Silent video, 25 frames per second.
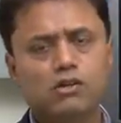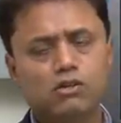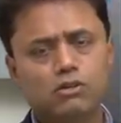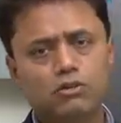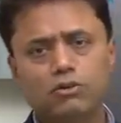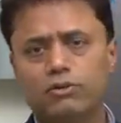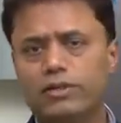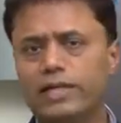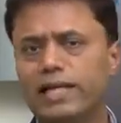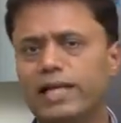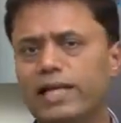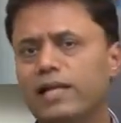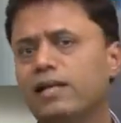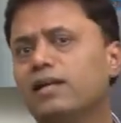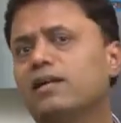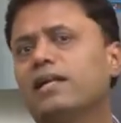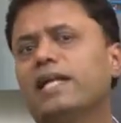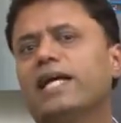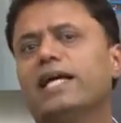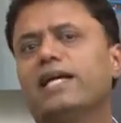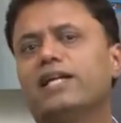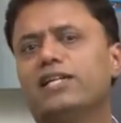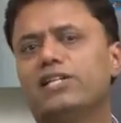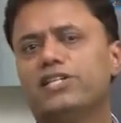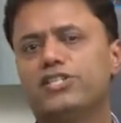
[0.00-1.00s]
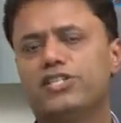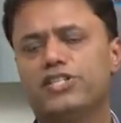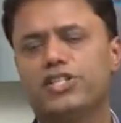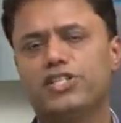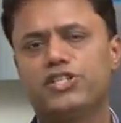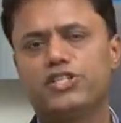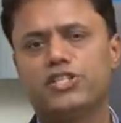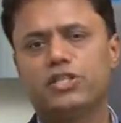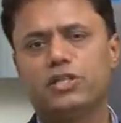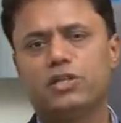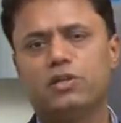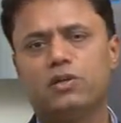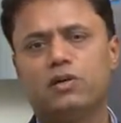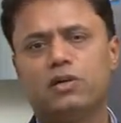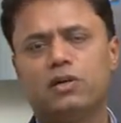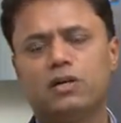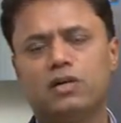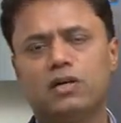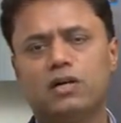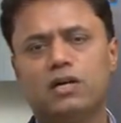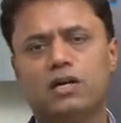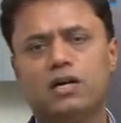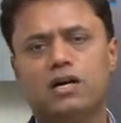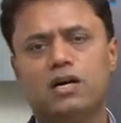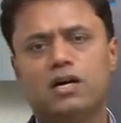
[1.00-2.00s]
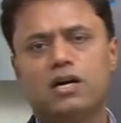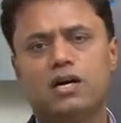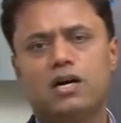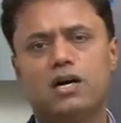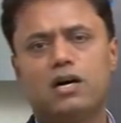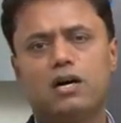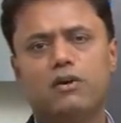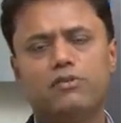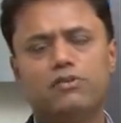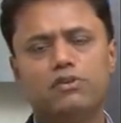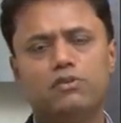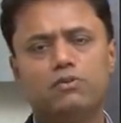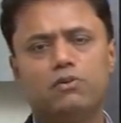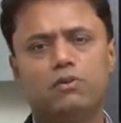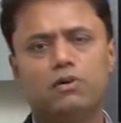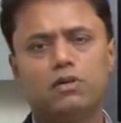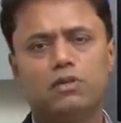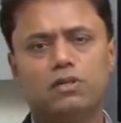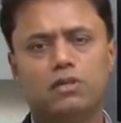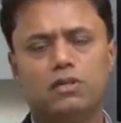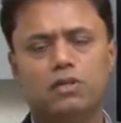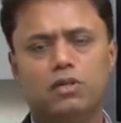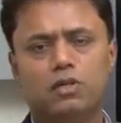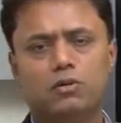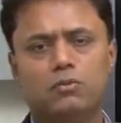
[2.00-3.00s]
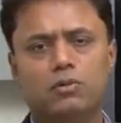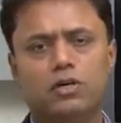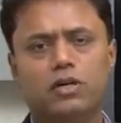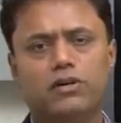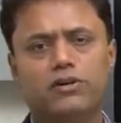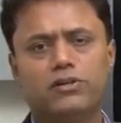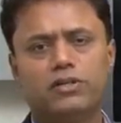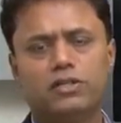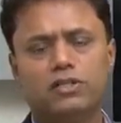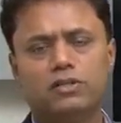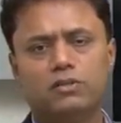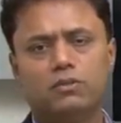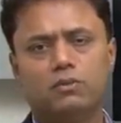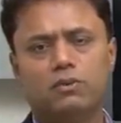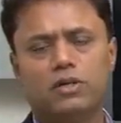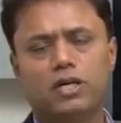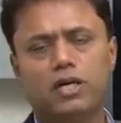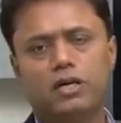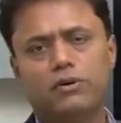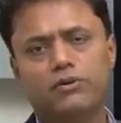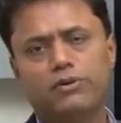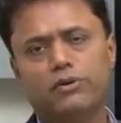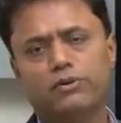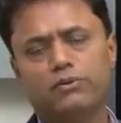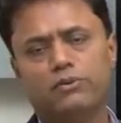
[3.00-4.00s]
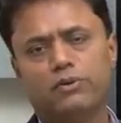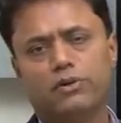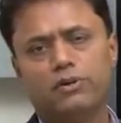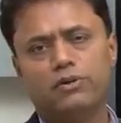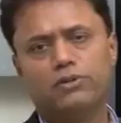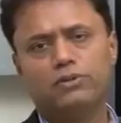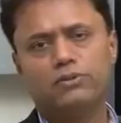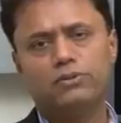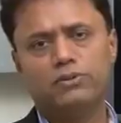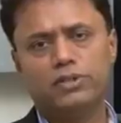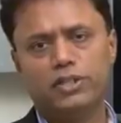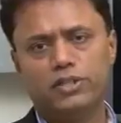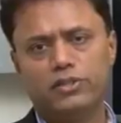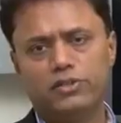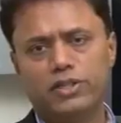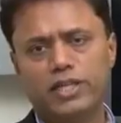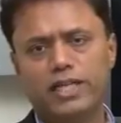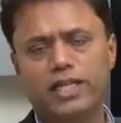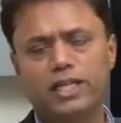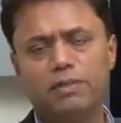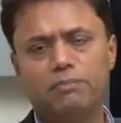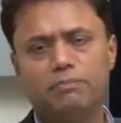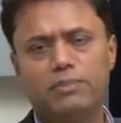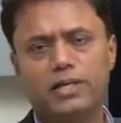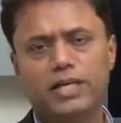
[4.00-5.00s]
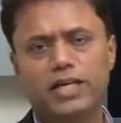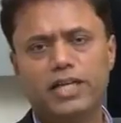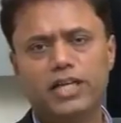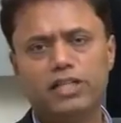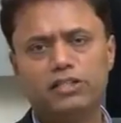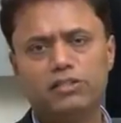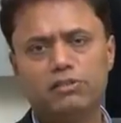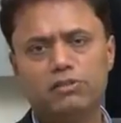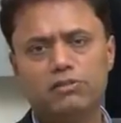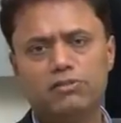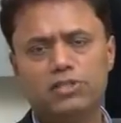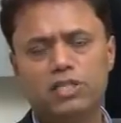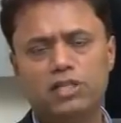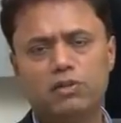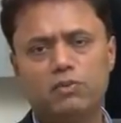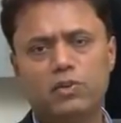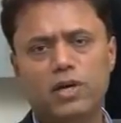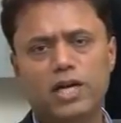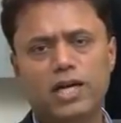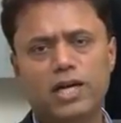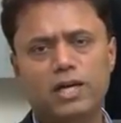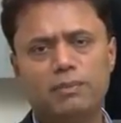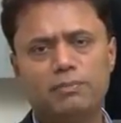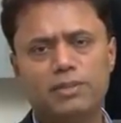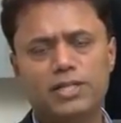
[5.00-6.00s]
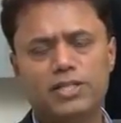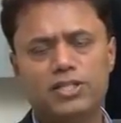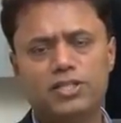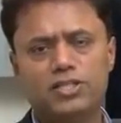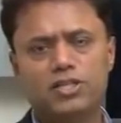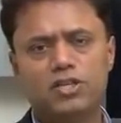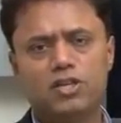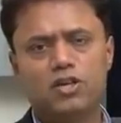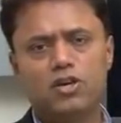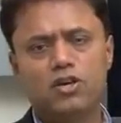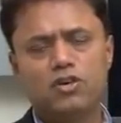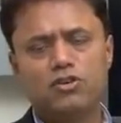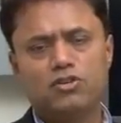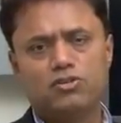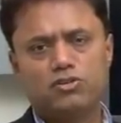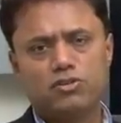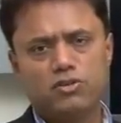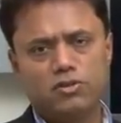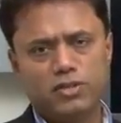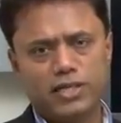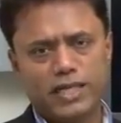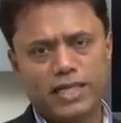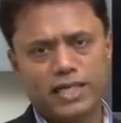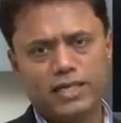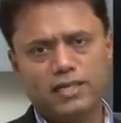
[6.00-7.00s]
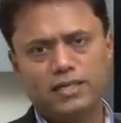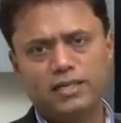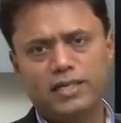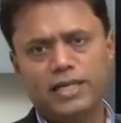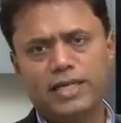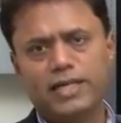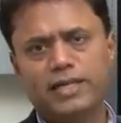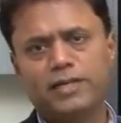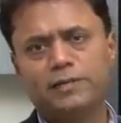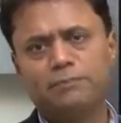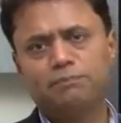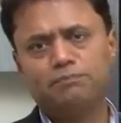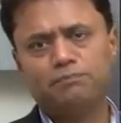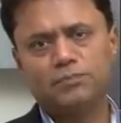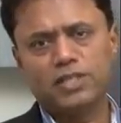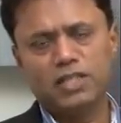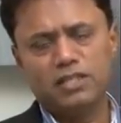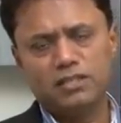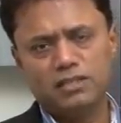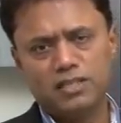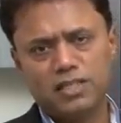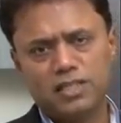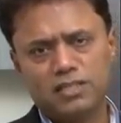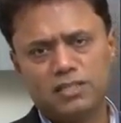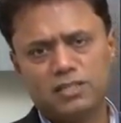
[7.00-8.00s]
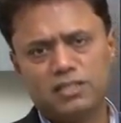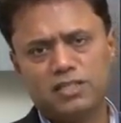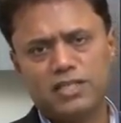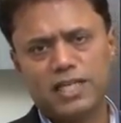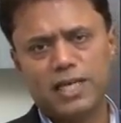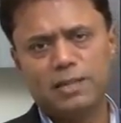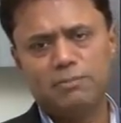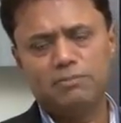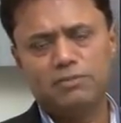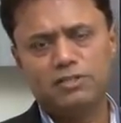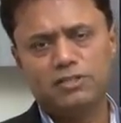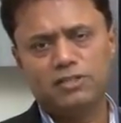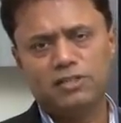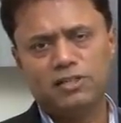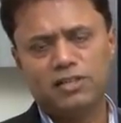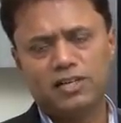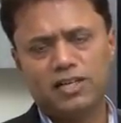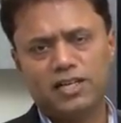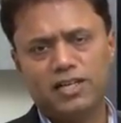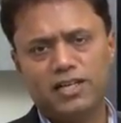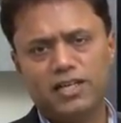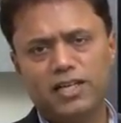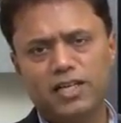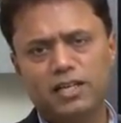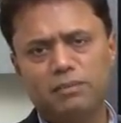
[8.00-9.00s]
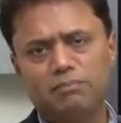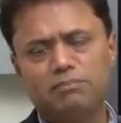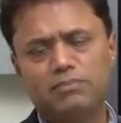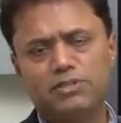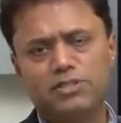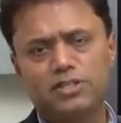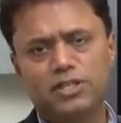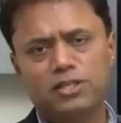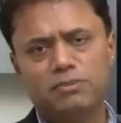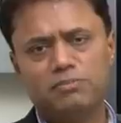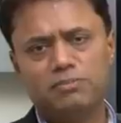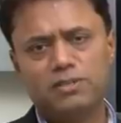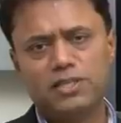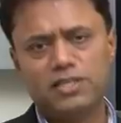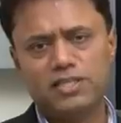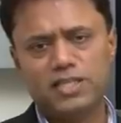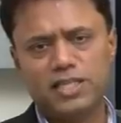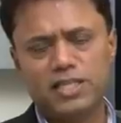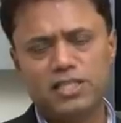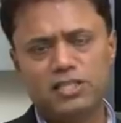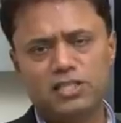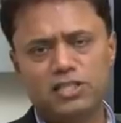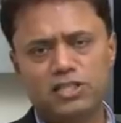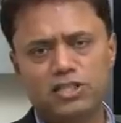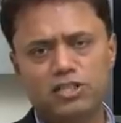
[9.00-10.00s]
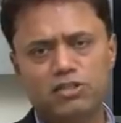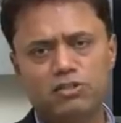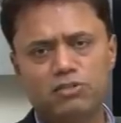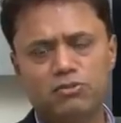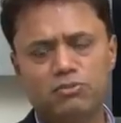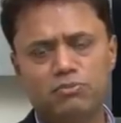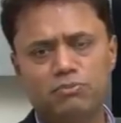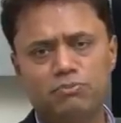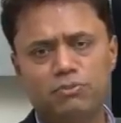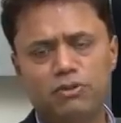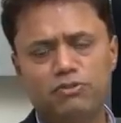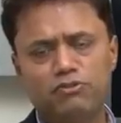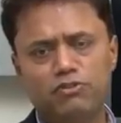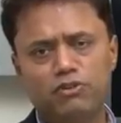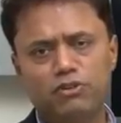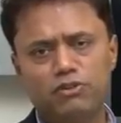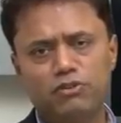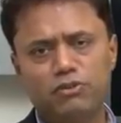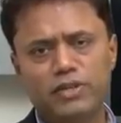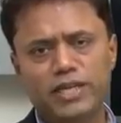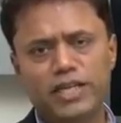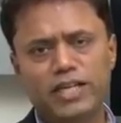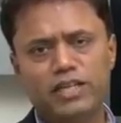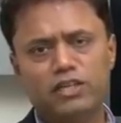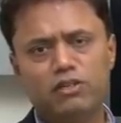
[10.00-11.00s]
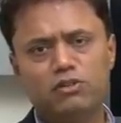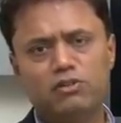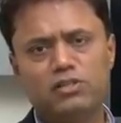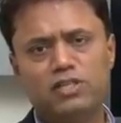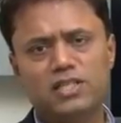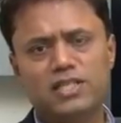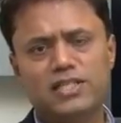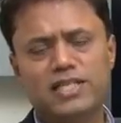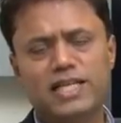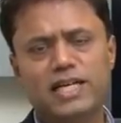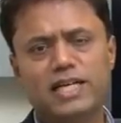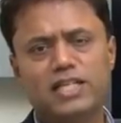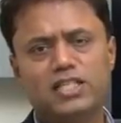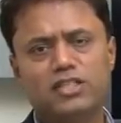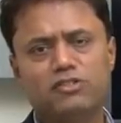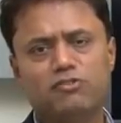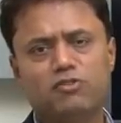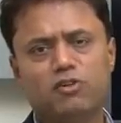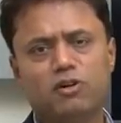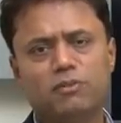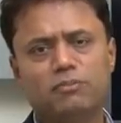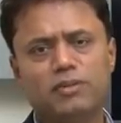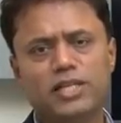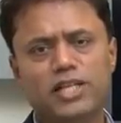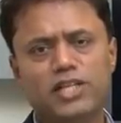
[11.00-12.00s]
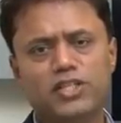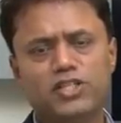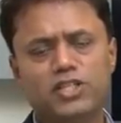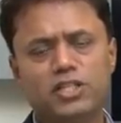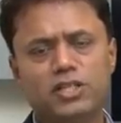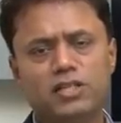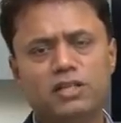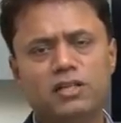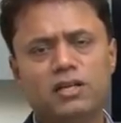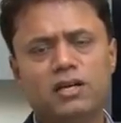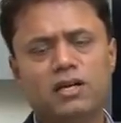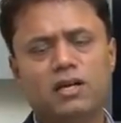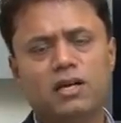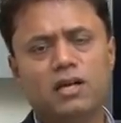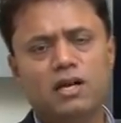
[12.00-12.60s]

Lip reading: You can take a decision on how you want to go about, how do you want to really predict those environments. So net, this chapter clearly presents, before you get into the strategy formulation,